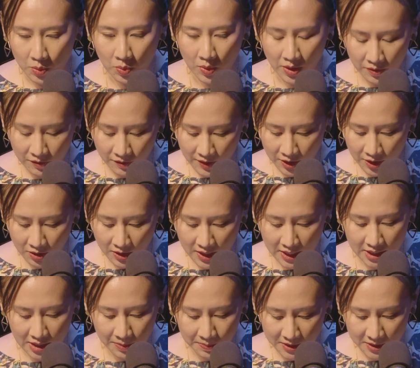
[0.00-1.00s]
With one finger,
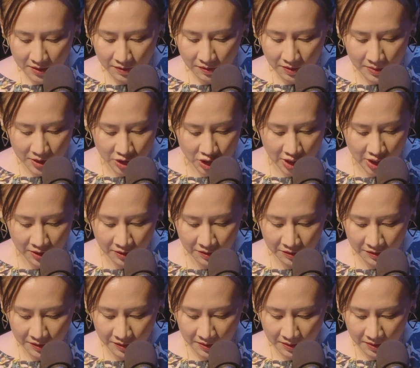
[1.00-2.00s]
he tips it from the
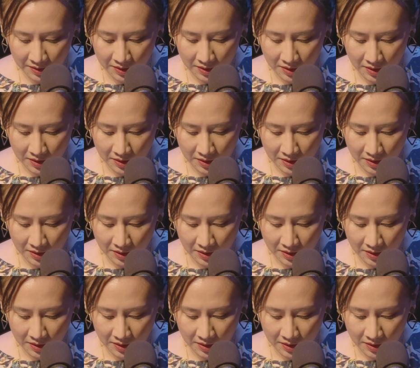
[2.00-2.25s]
shelf.